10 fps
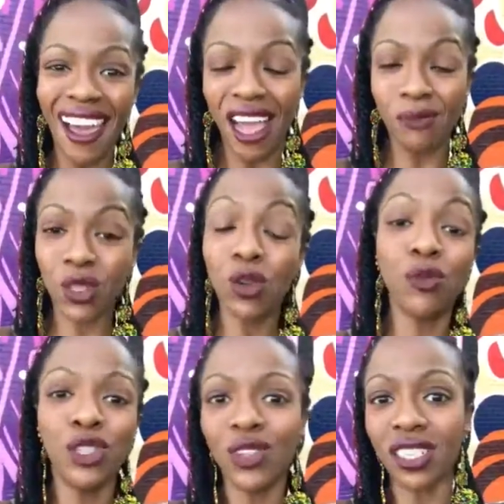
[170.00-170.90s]
Um, so
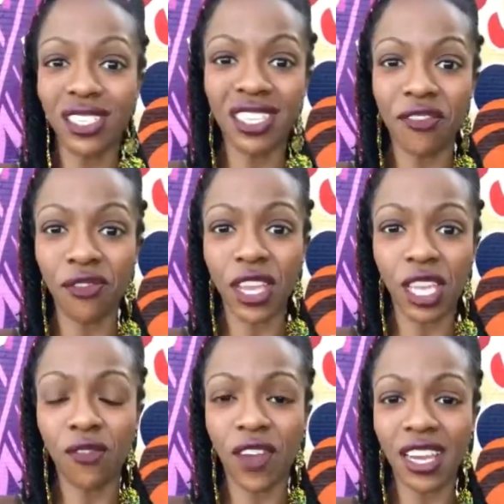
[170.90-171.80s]
who would you like to see
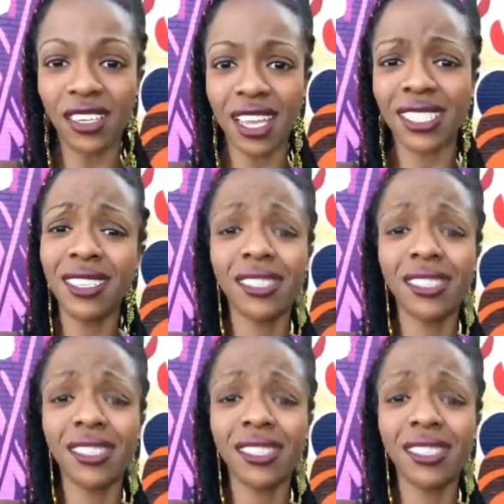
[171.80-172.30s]
Frankie fight next?